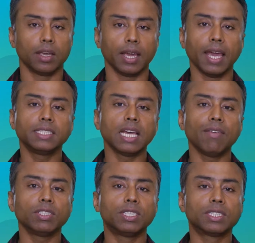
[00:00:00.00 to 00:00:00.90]
ACI
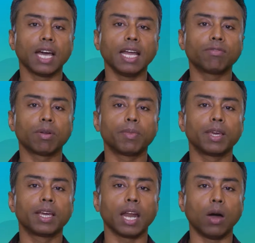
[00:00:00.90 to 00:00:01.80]
was designed from the
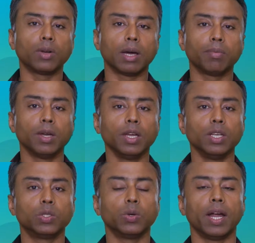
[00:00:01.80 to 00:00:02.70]
ground up
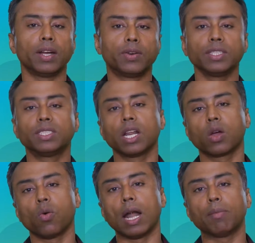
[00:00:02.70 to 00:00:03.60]
to address the
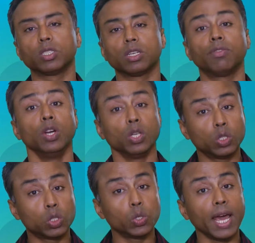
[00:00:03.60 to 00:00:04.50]
requirements of
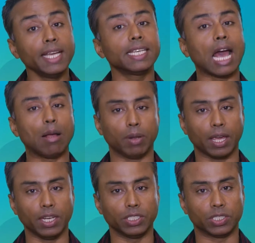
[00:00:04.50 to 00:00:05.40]
today's
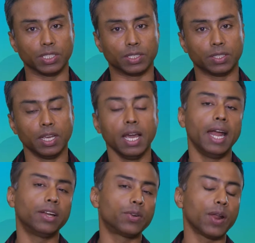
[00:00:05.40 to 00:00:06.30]
applications
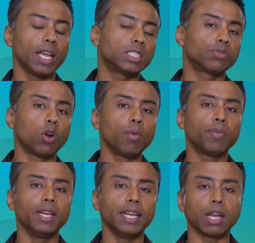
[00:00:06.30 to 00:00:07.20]
and transform
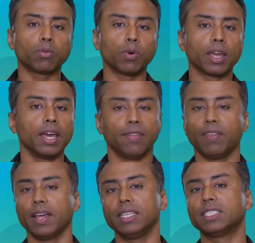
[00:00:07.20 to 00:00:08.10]
the network
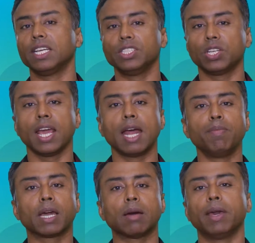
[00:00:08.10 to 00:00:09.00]
that essentially had
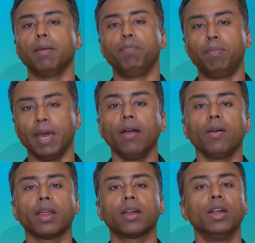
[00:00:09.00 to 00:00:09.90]
become a
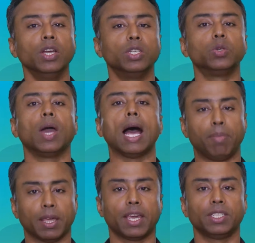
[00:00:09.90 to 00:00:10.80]
barrier to
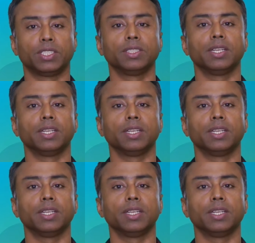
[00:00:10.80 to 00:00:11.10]
application